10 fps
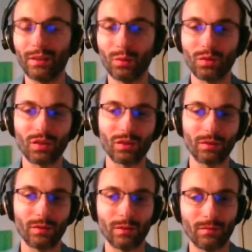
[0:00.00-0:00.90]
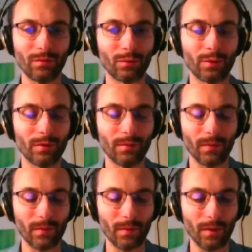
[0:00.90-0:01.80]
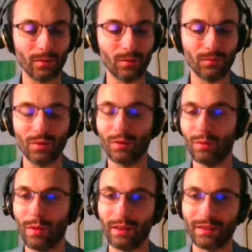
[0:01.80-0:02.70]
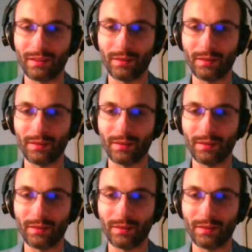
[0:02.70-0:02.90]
used to do this.